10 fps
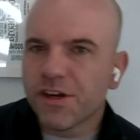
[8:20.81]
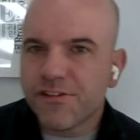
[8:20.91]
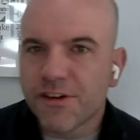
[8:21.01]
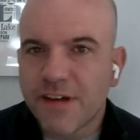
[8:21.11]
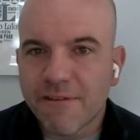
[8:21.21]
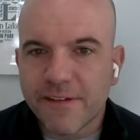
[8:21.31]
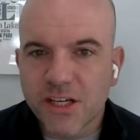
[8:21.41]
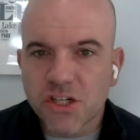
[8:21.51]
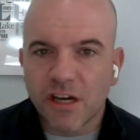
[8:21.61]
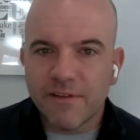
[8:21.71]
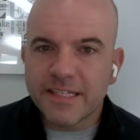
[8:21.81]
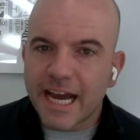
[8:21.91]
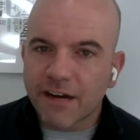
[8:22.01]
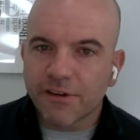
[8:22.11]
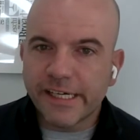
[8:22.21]
what is your definition of
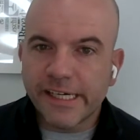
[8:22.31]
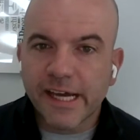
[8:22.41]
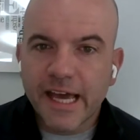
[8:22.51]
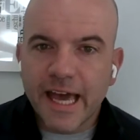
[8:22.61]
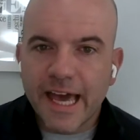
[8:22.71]
integrity,